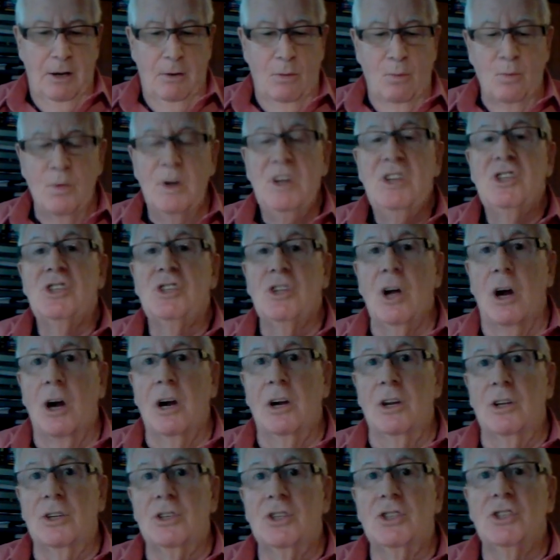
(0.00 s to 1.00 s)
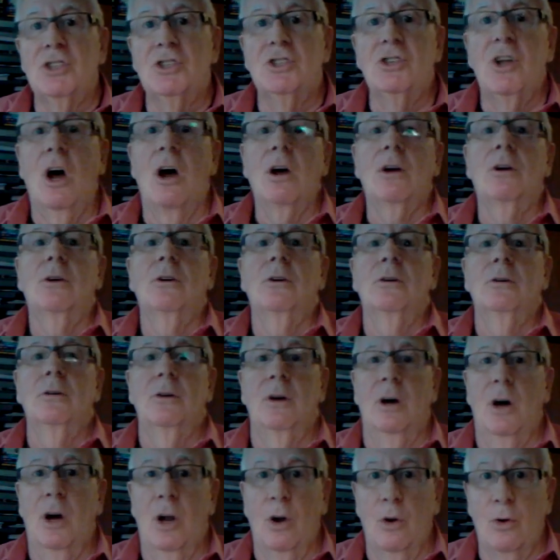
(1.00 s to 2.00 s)
restarted
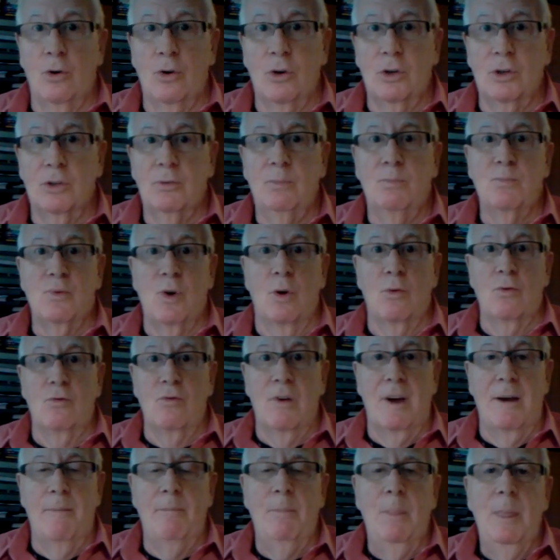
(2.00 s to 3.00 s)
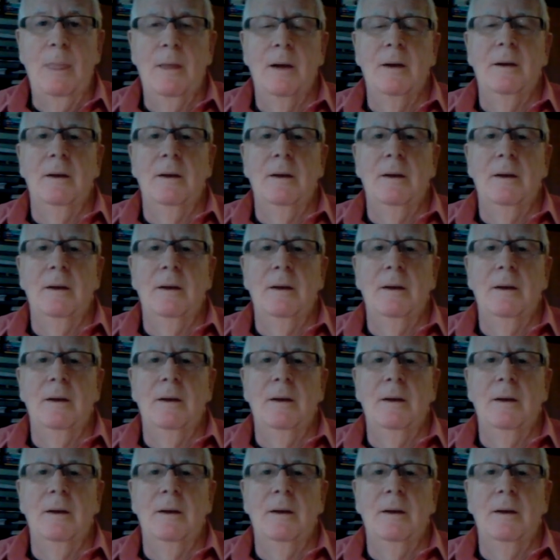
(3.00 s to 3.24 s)
stock alert program.